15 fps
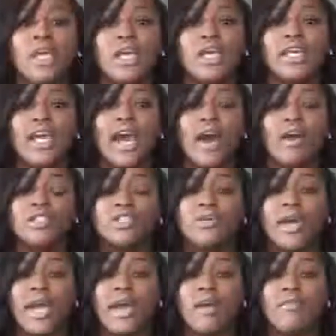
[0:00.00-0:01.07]
I also
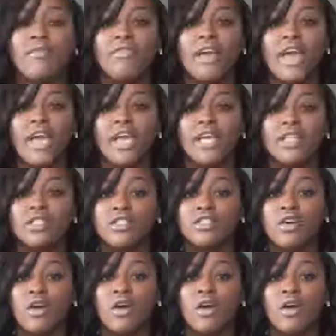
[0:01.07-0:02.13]
have a
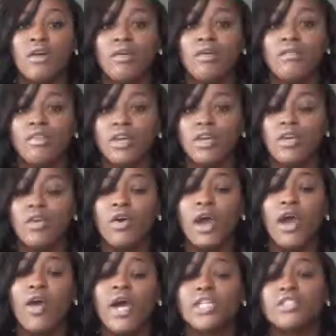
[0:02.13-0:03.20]
install video on
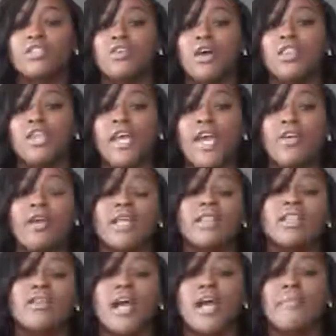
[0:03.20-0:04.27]
how I installed the hair. At
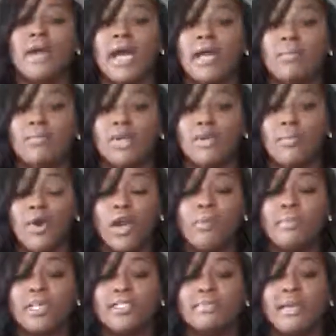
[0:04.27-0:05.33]
the time I had a middle part,
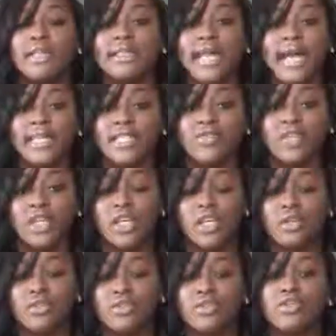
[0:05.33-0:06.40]
but it's my last
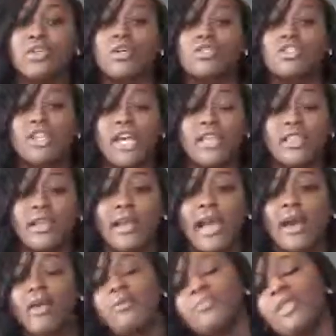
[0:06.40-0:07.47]
video, so you can go check that
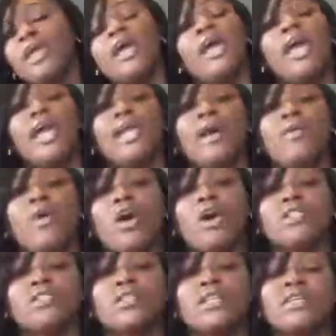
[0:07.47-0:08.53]
out. And I will
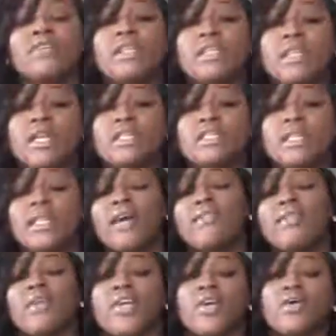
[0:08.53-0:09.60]
also leave a link to that
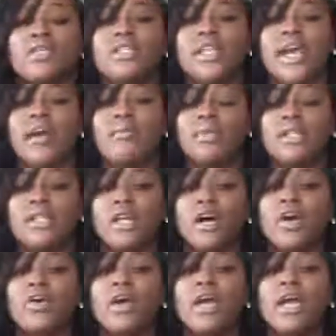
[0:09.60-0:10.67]
video down
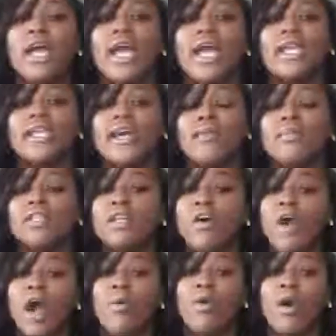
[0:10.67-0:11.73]
below. And down
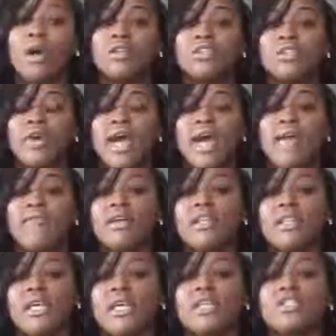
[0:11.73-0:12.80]
below, I will also have a
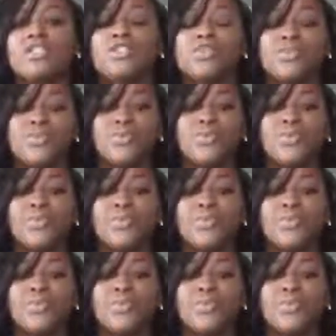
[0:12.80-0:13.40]
link to